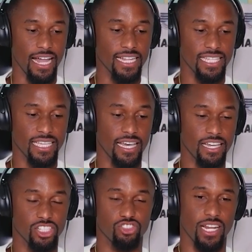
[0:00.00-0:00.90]

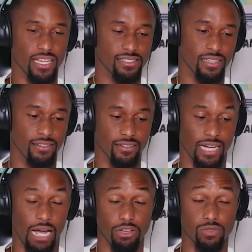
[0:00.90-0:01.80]
LTA training center.
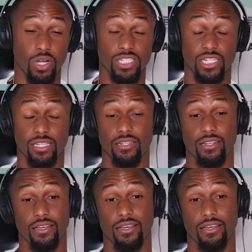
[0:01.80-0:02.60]
I was watching